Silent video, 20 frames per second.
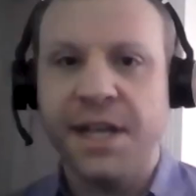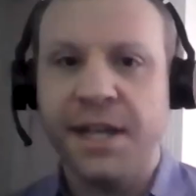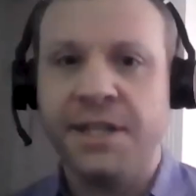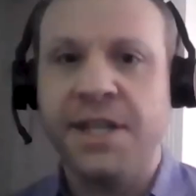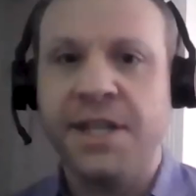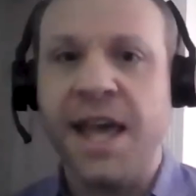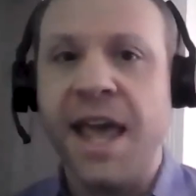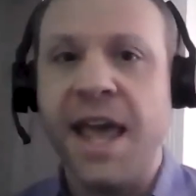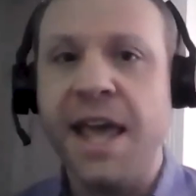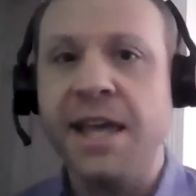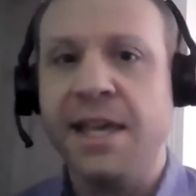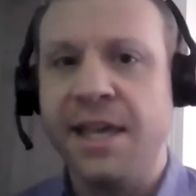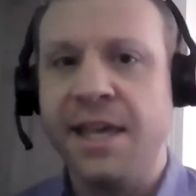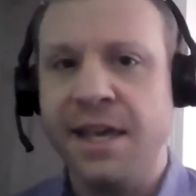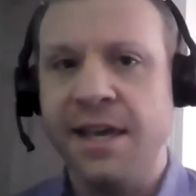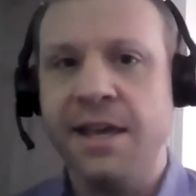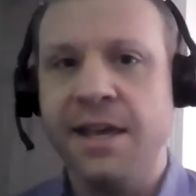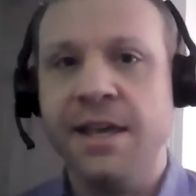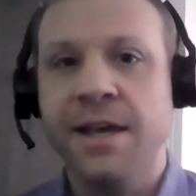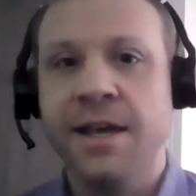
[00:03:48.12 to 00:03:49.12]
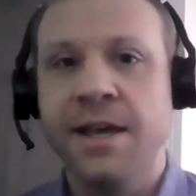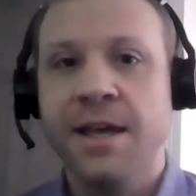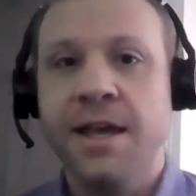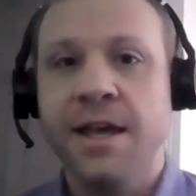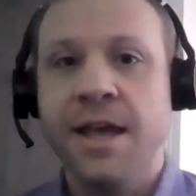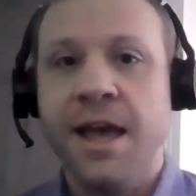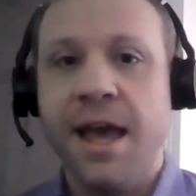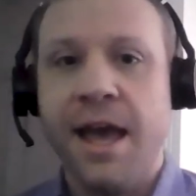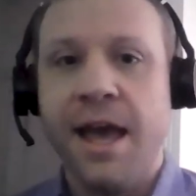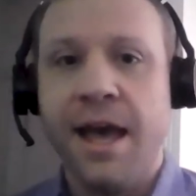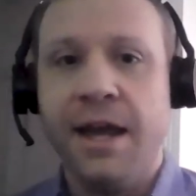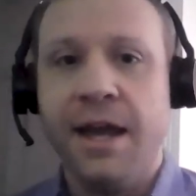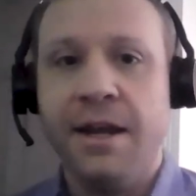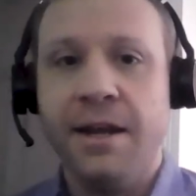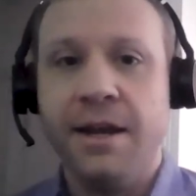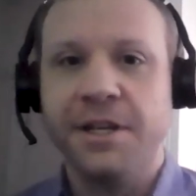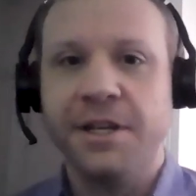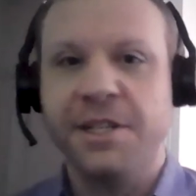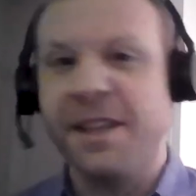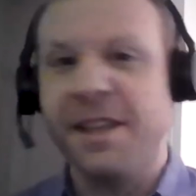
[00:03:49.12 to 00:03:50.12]
It's a key
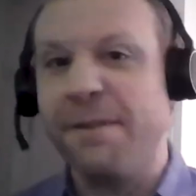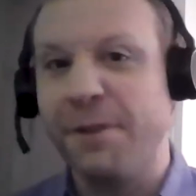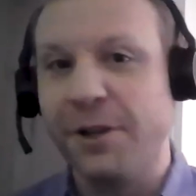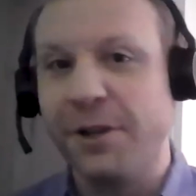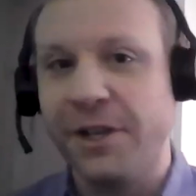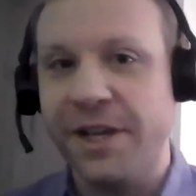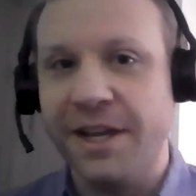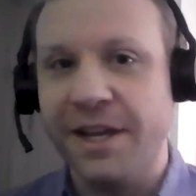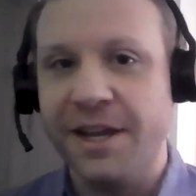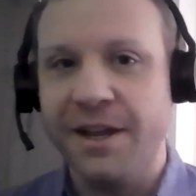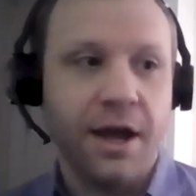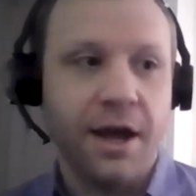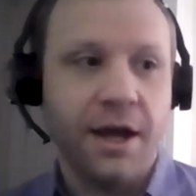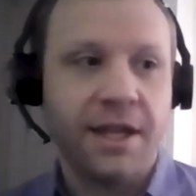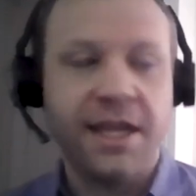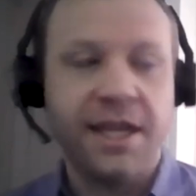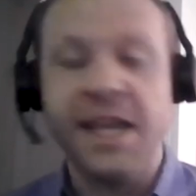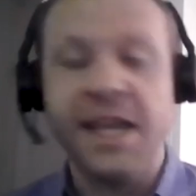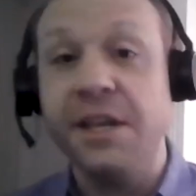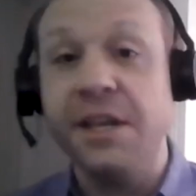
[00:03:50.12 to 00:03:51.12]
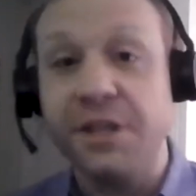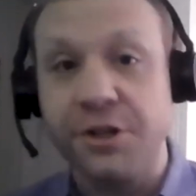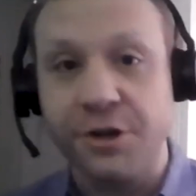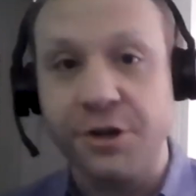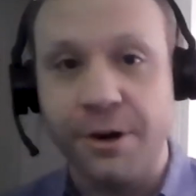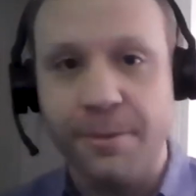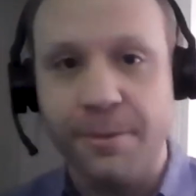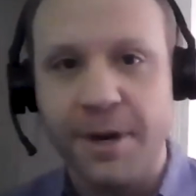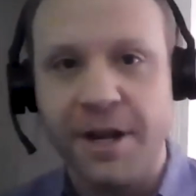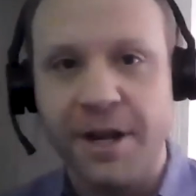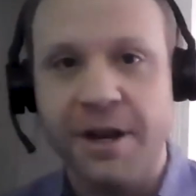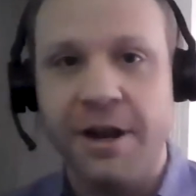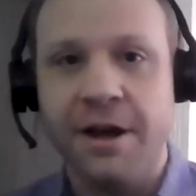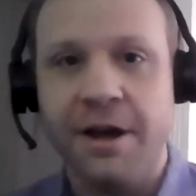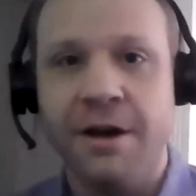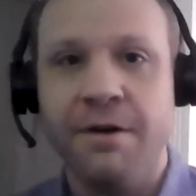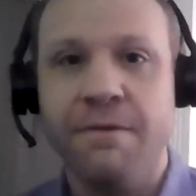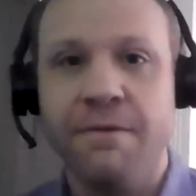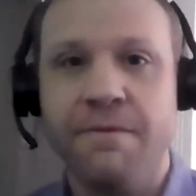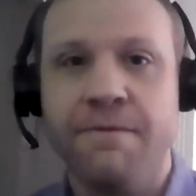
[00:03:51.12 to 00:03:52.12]
and it's definitely a key determinant
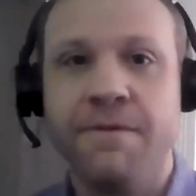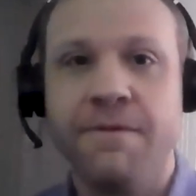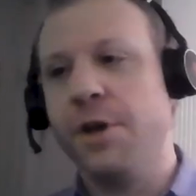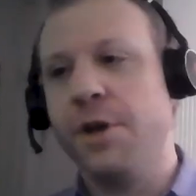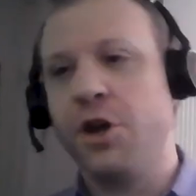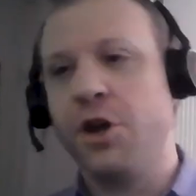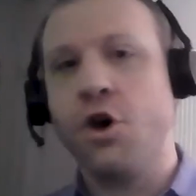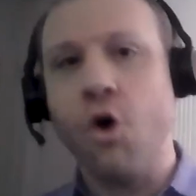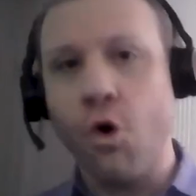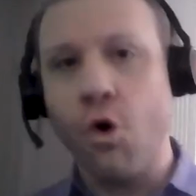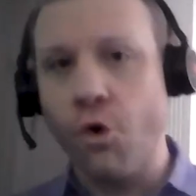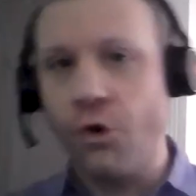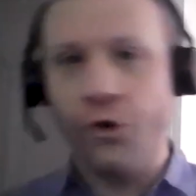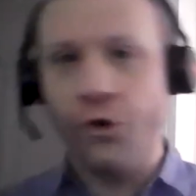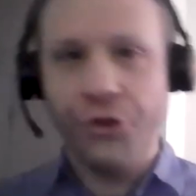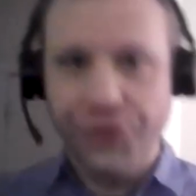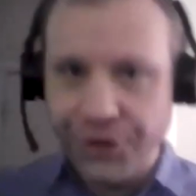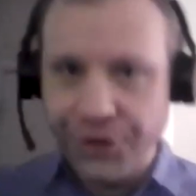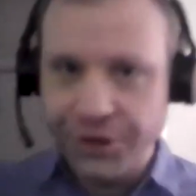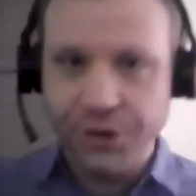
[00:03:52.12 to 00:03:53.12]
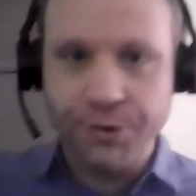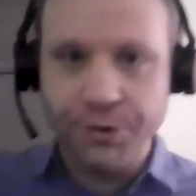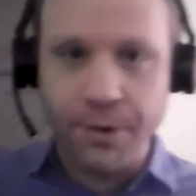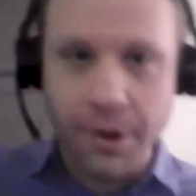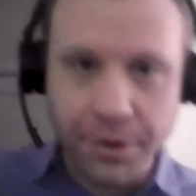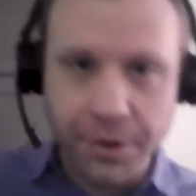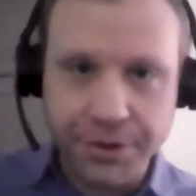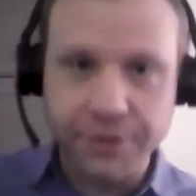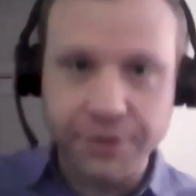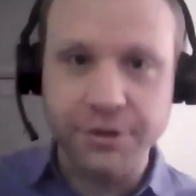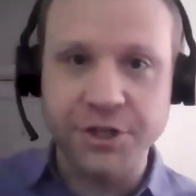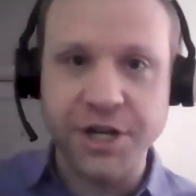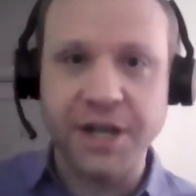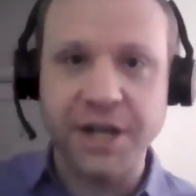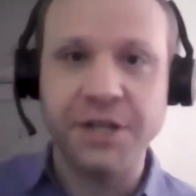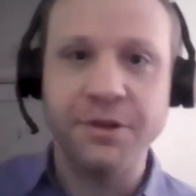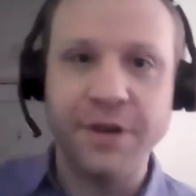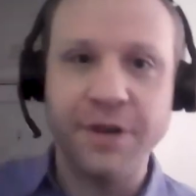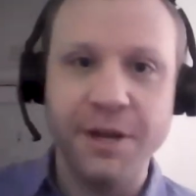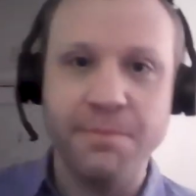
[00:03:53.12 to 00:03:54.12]
of the cold growth
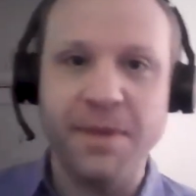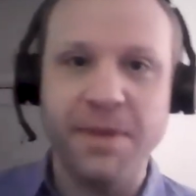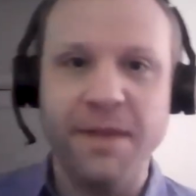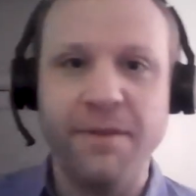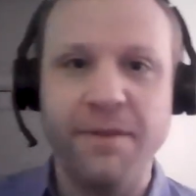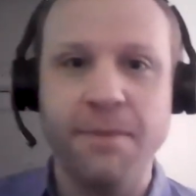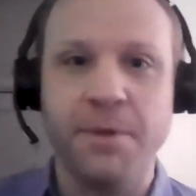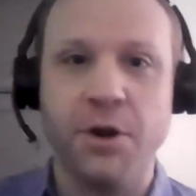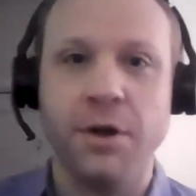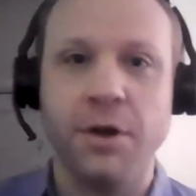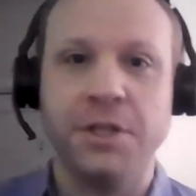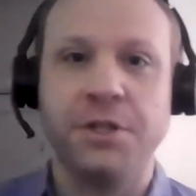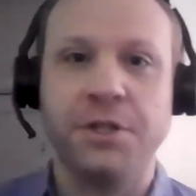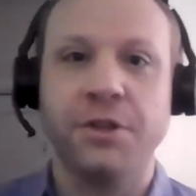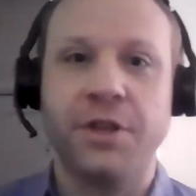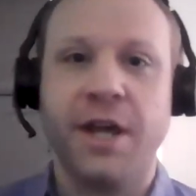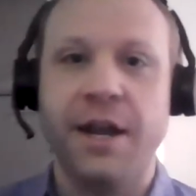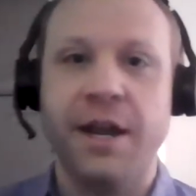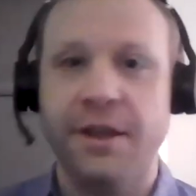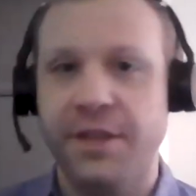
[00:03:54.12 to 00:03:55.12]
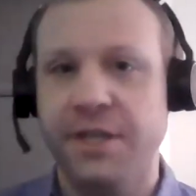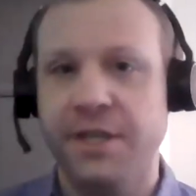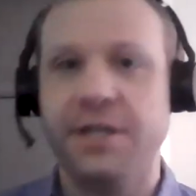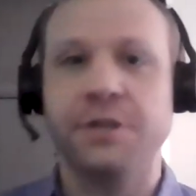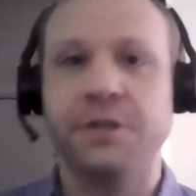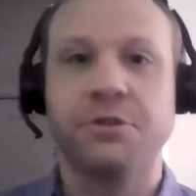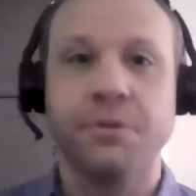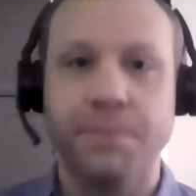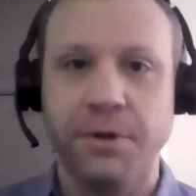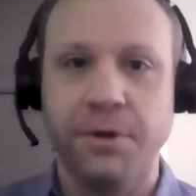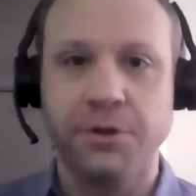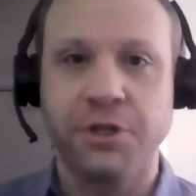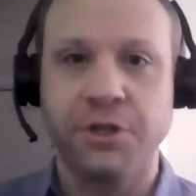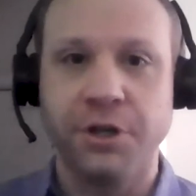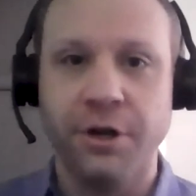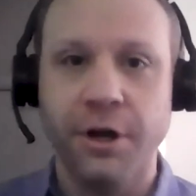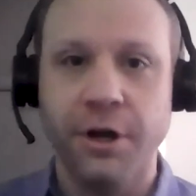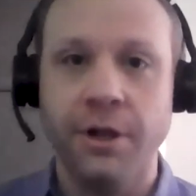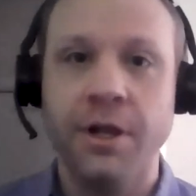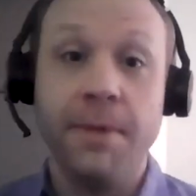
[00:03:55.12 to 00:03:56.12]
trajectory in PV, but also the kind of the
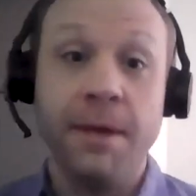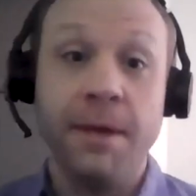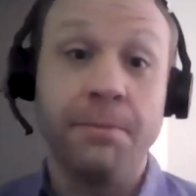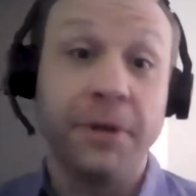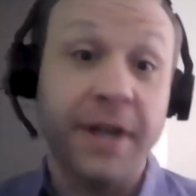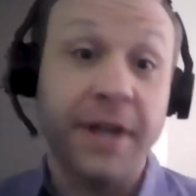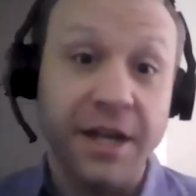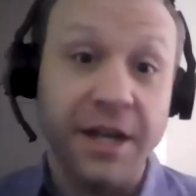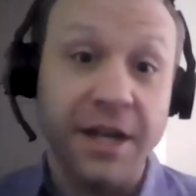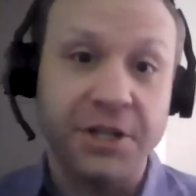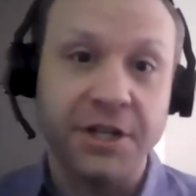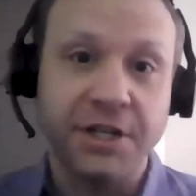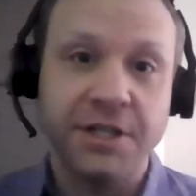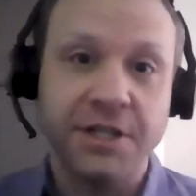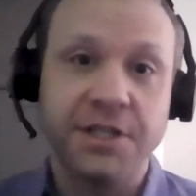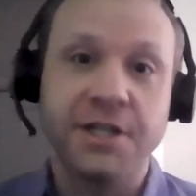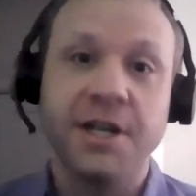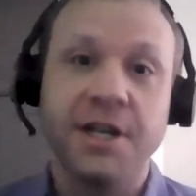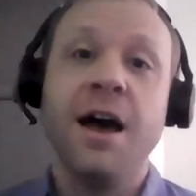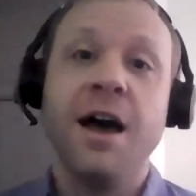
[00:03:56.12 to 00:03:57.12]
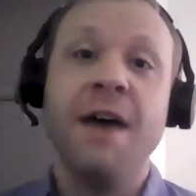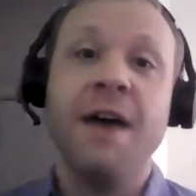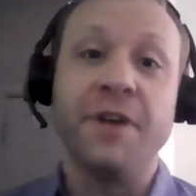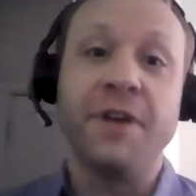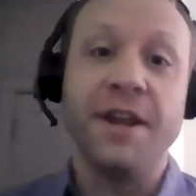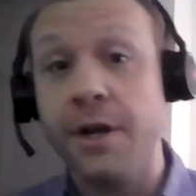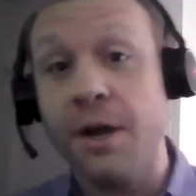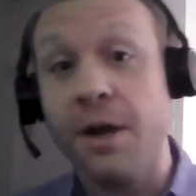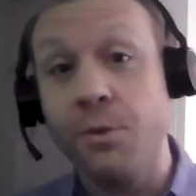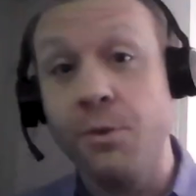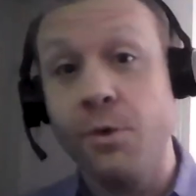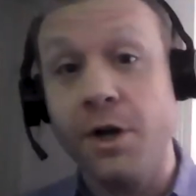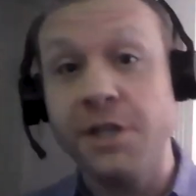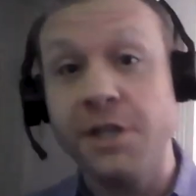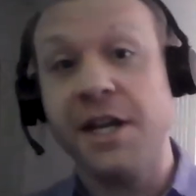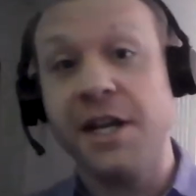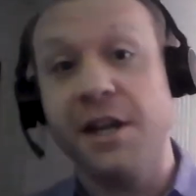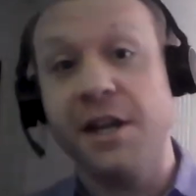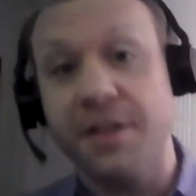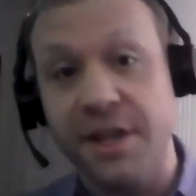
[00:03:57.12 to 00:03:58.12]
distributional implications of it. On one
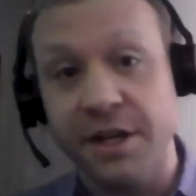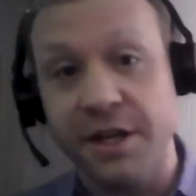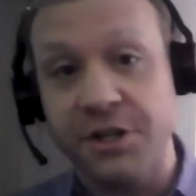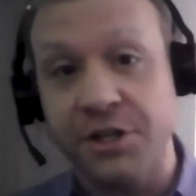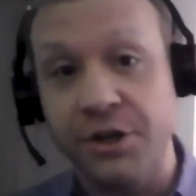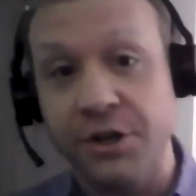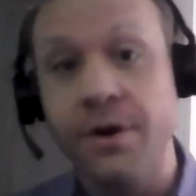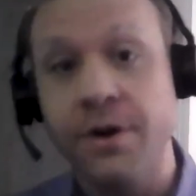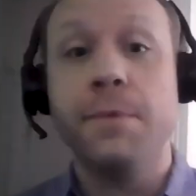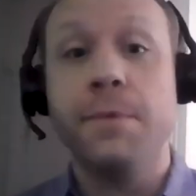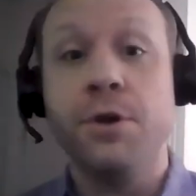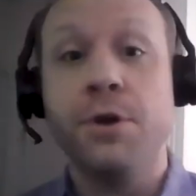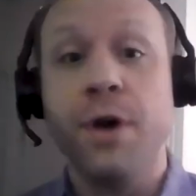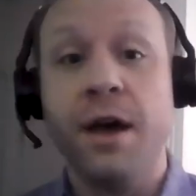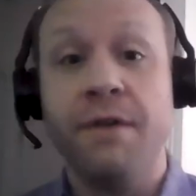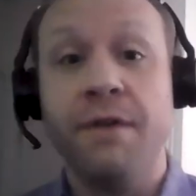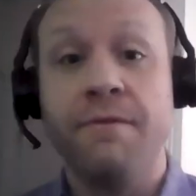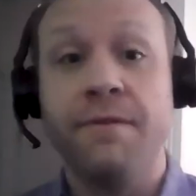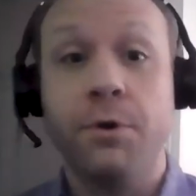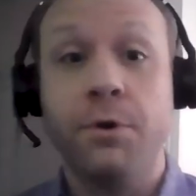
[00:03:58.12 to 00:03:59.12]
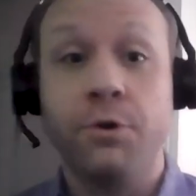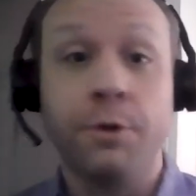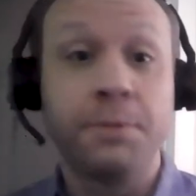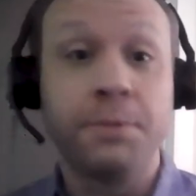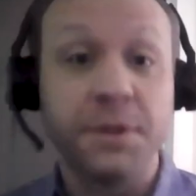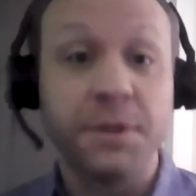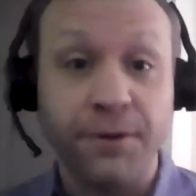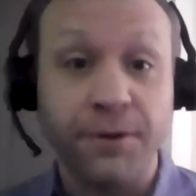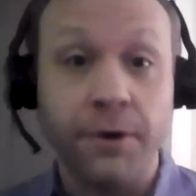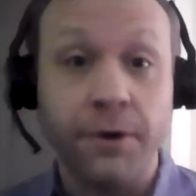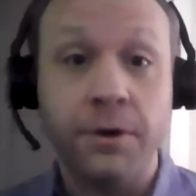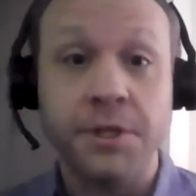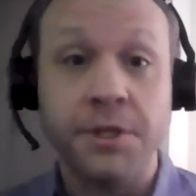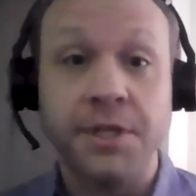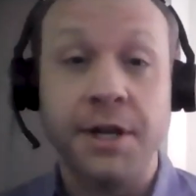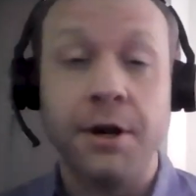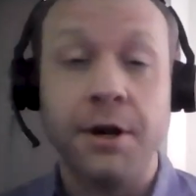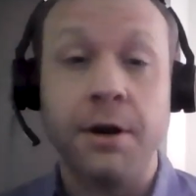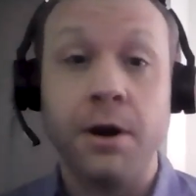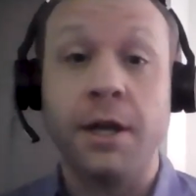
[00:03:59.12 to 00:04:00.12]
side of the issue, you have groups of folks
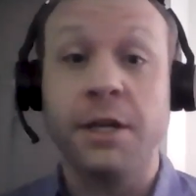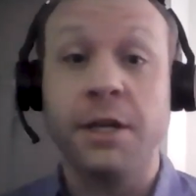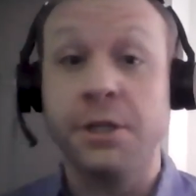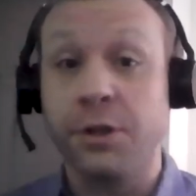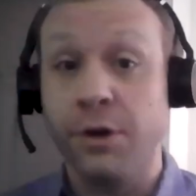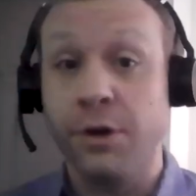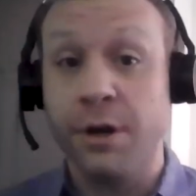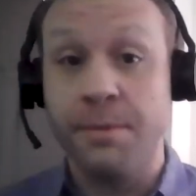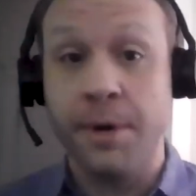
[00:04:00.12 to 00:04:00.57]
that are concerned